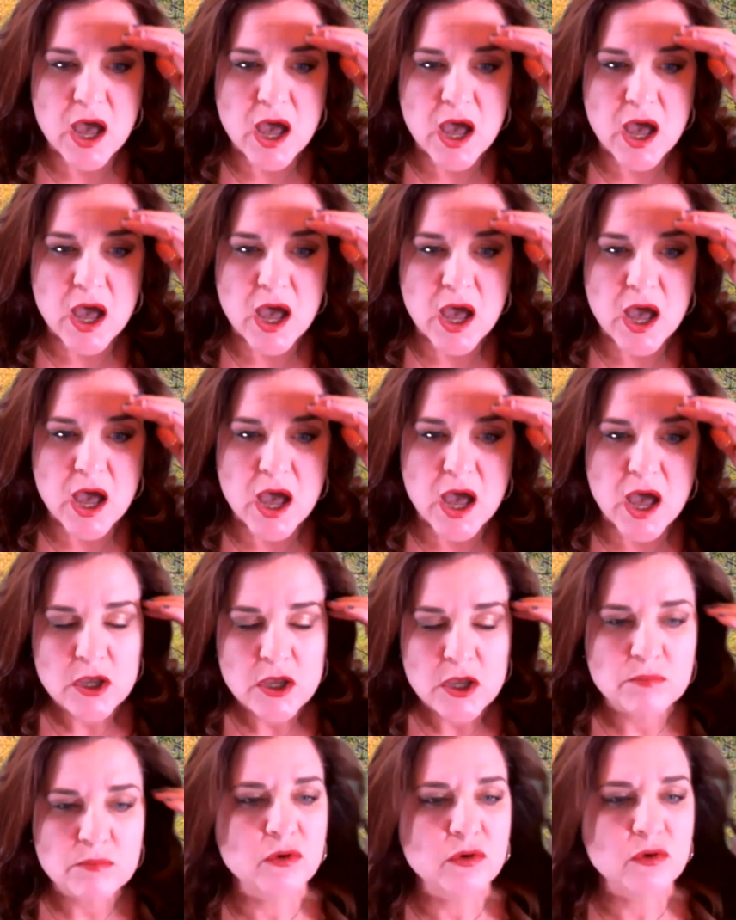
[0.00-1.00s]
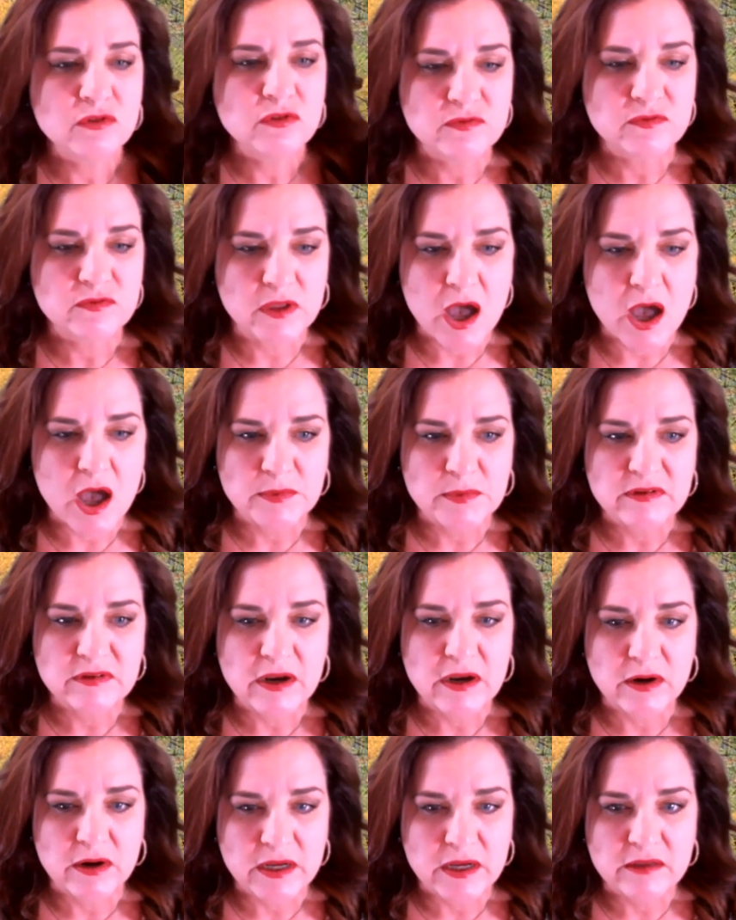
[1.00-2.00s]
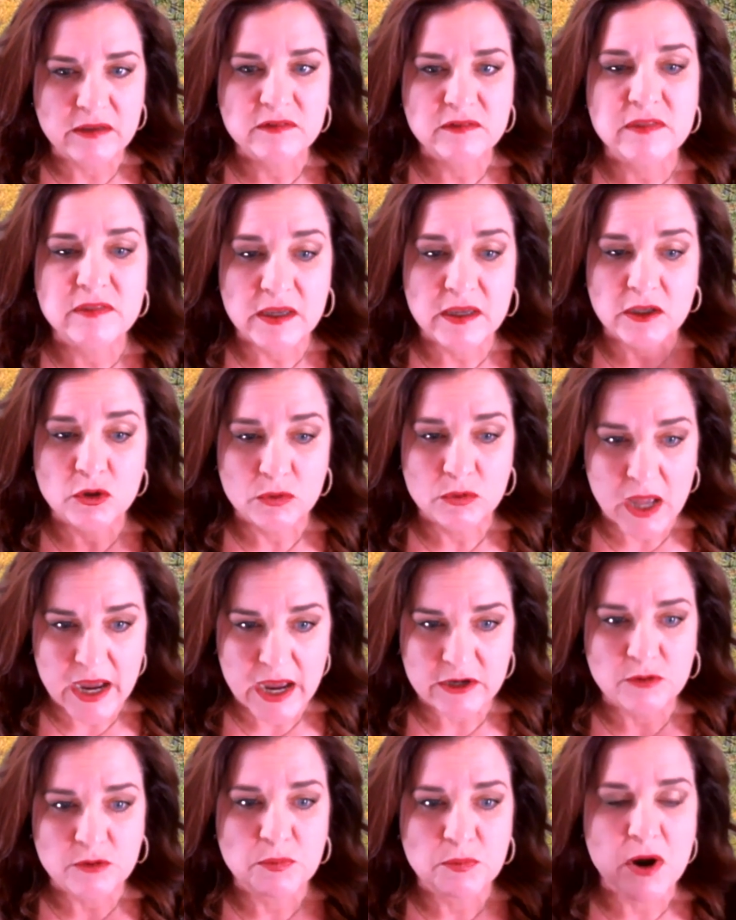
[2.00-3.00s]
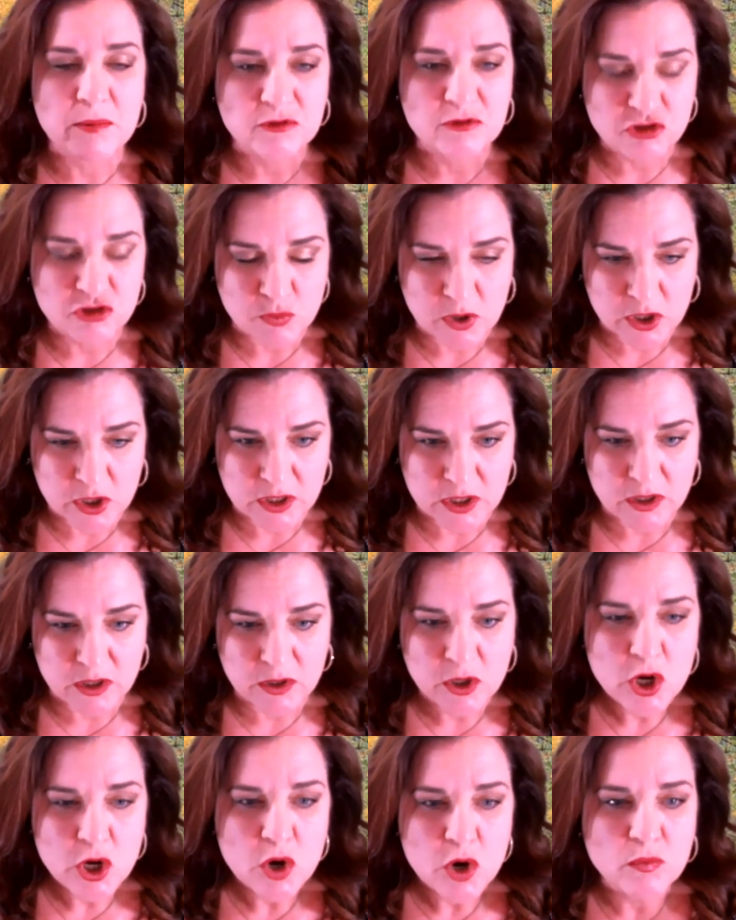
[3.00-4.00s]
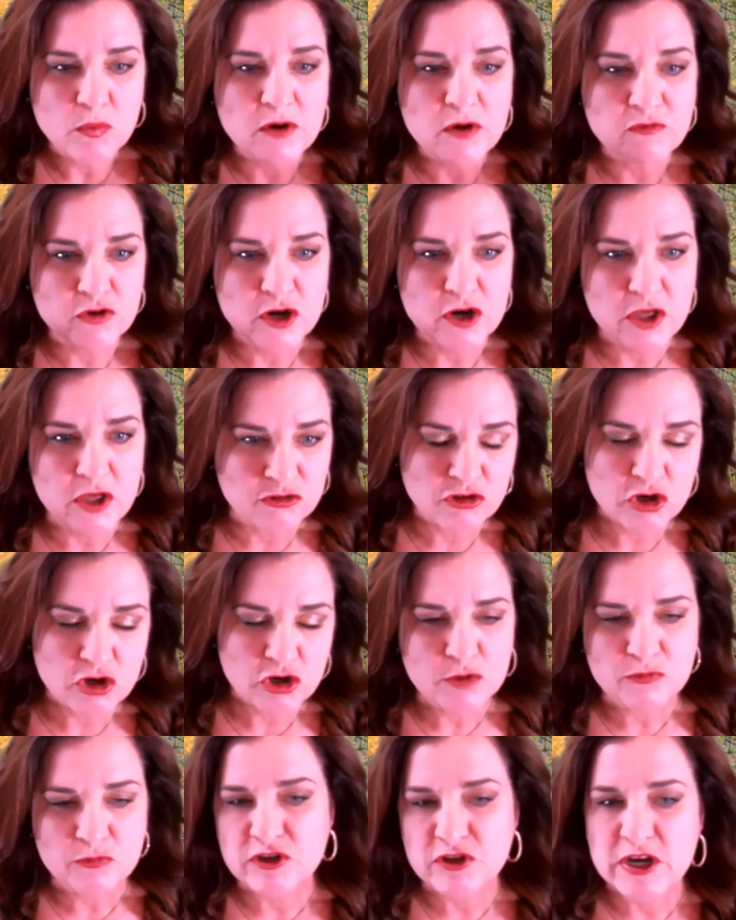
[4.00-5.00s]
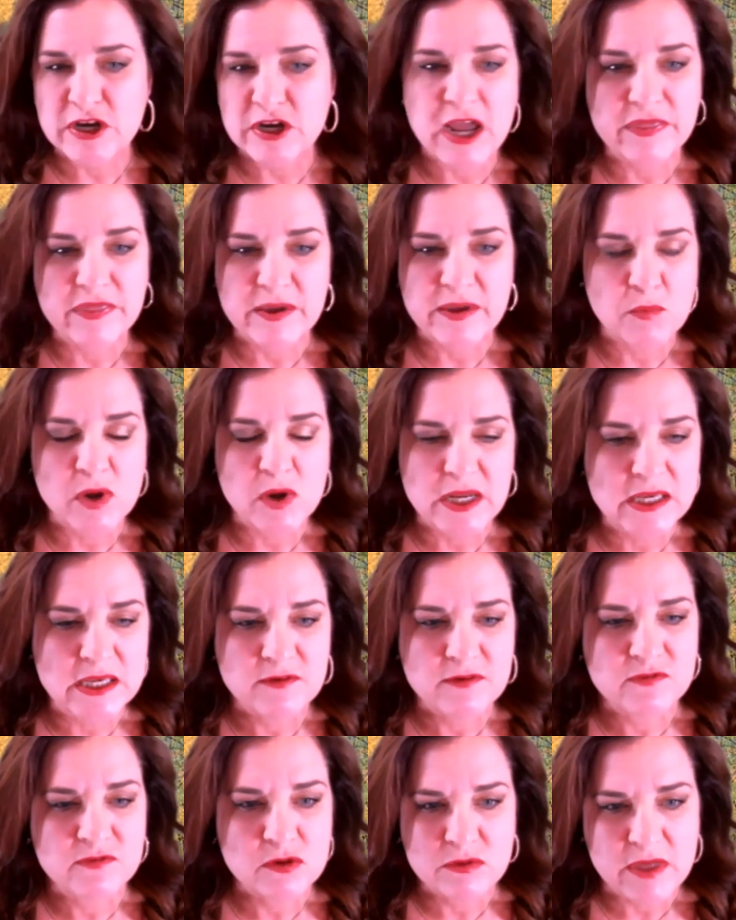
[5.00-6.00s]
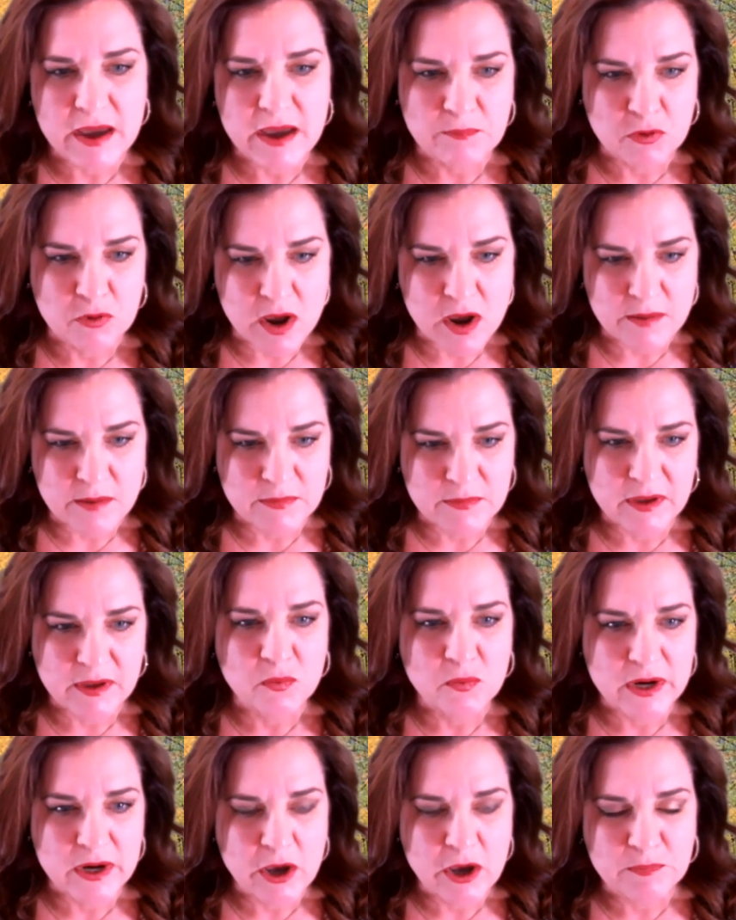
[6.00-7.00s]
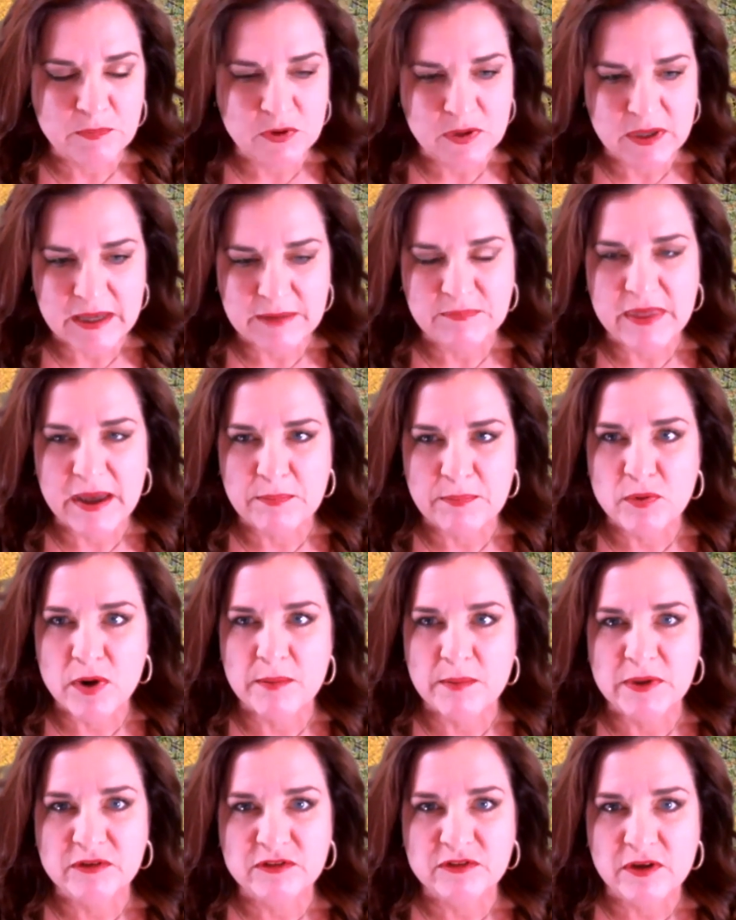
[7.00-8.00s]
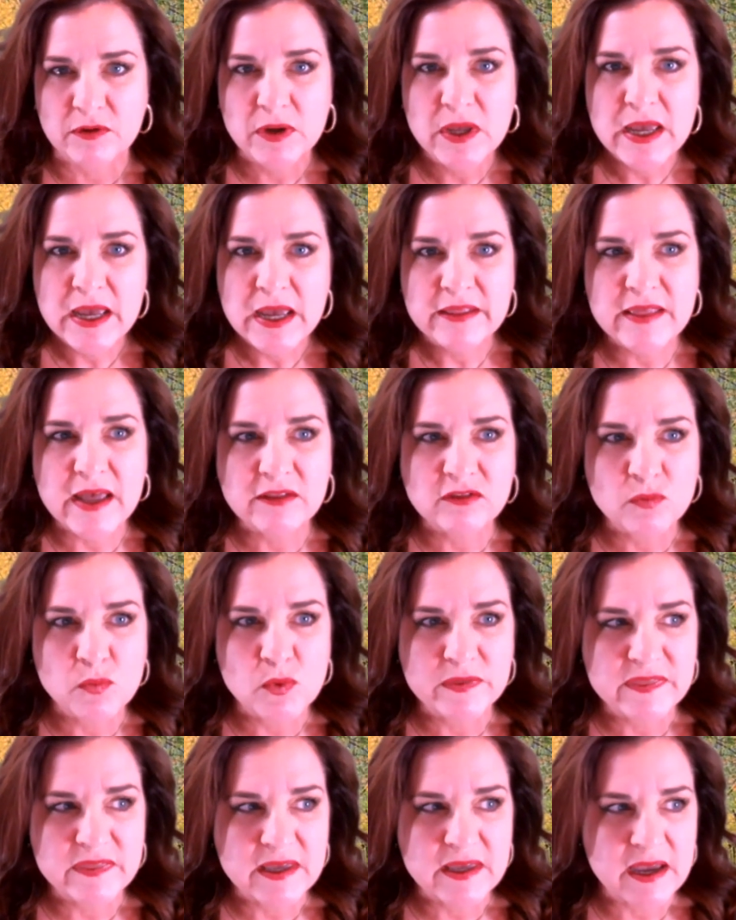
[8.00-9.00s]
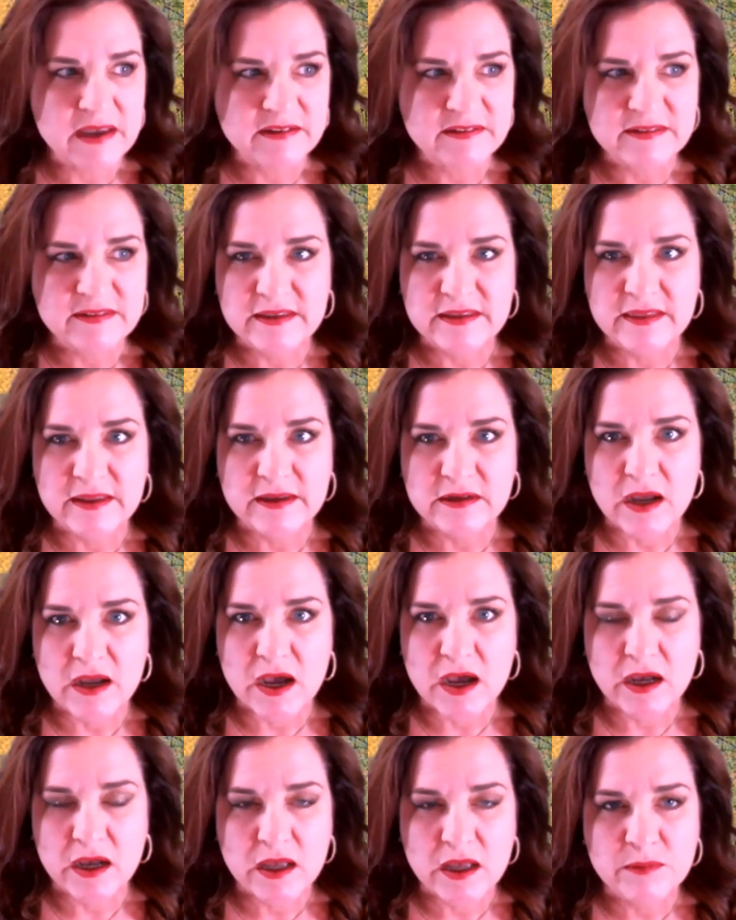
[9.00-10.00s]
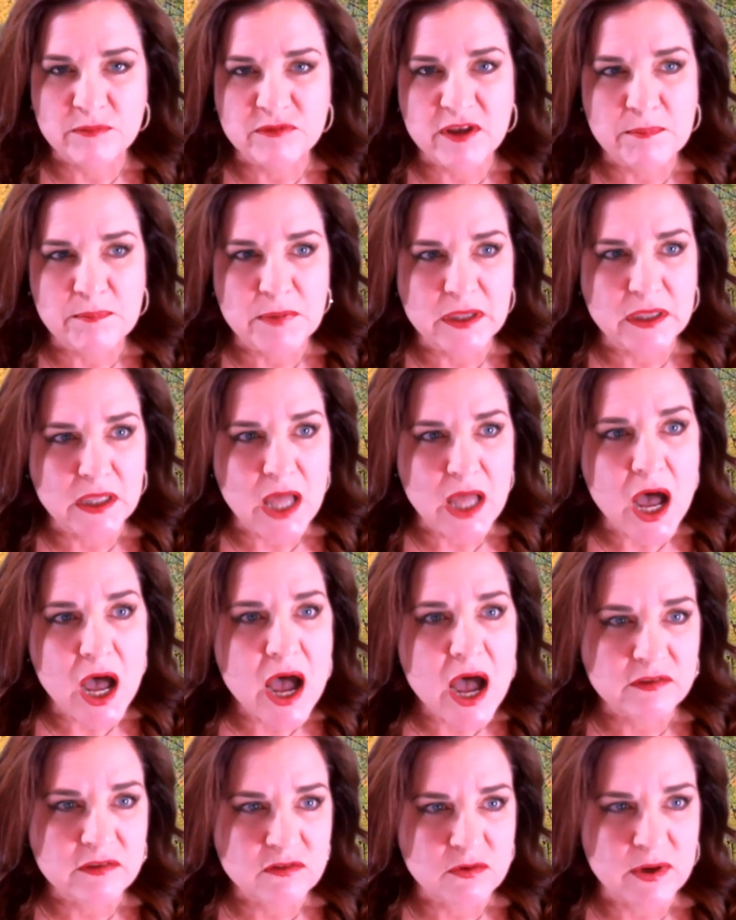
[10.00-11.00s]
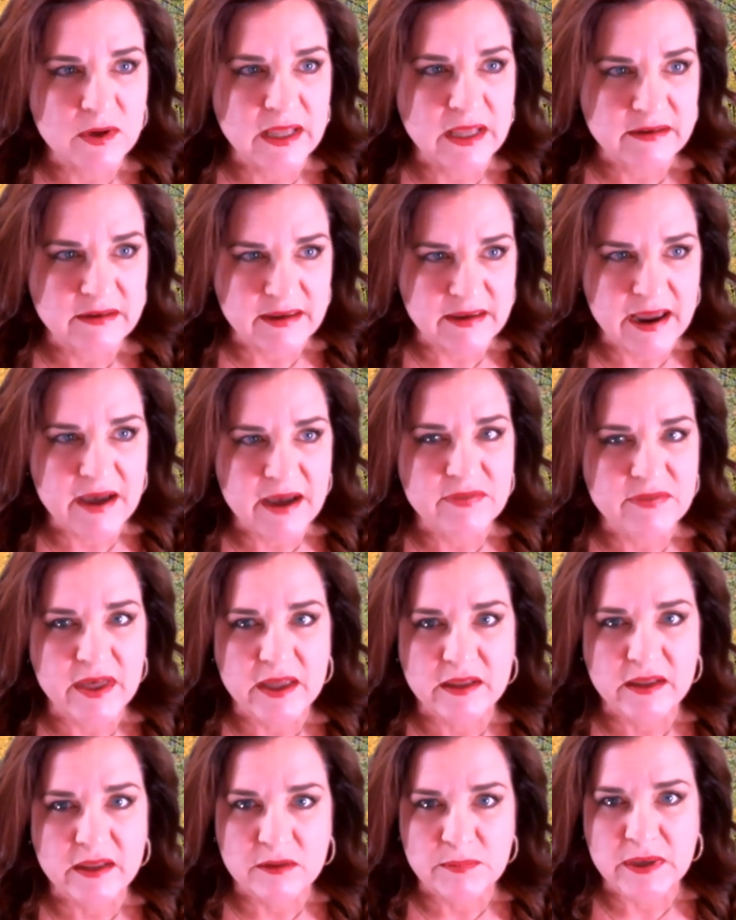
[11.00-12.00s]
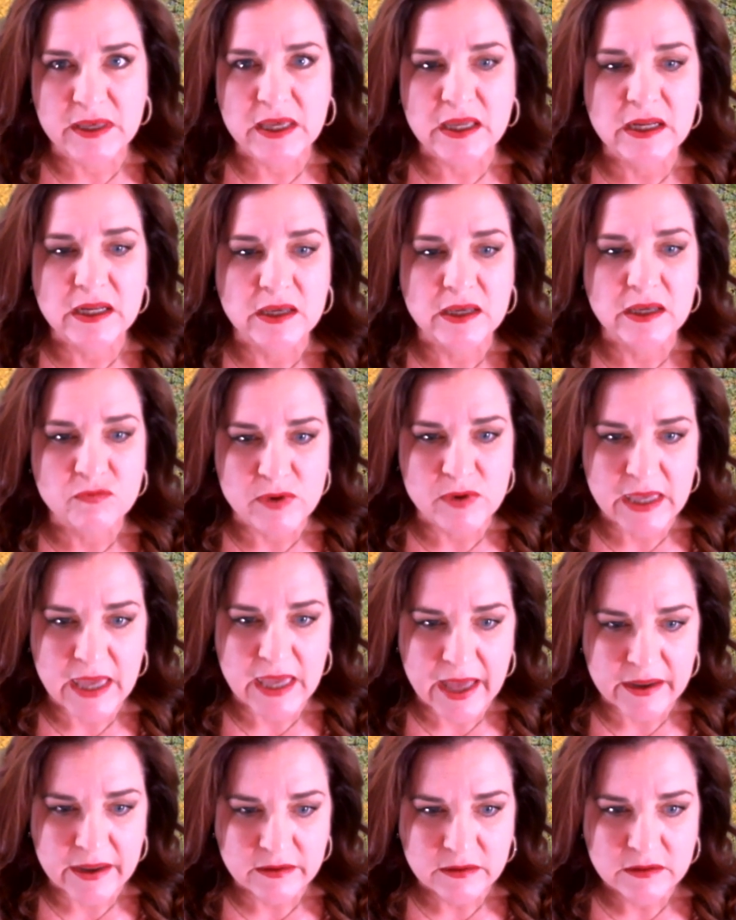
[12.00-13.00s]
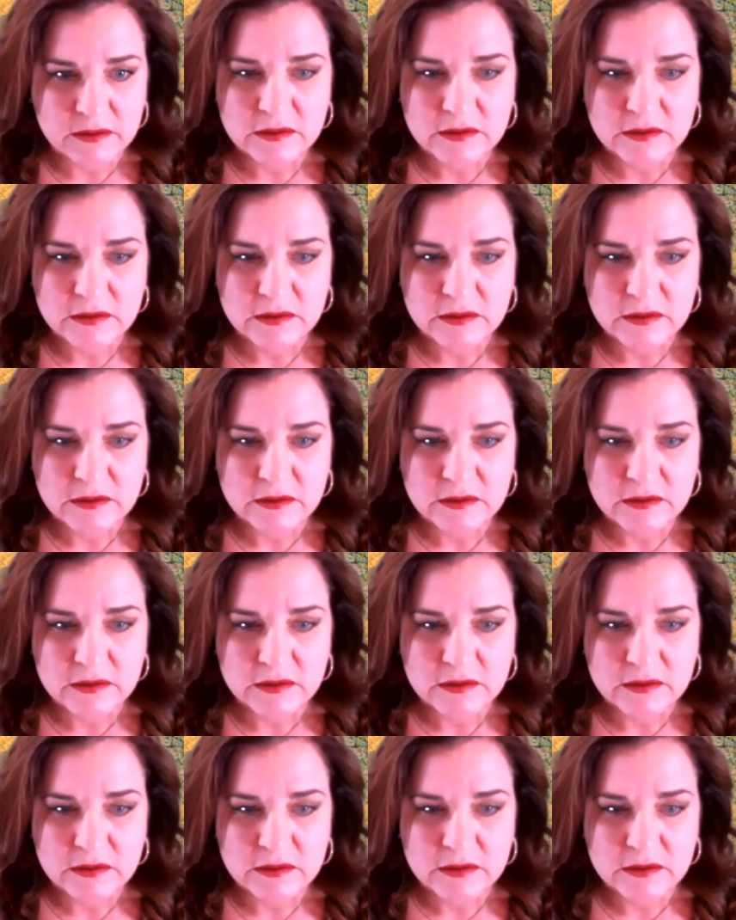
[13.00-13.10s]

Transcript: most of the commentary is that you lied, you promised you weren't going to run for another term. So now they want to give you that promise. They want to help you keep that promise. So that's one thing I see that comes up a lot. So I'd like to have that in the beginning if we can.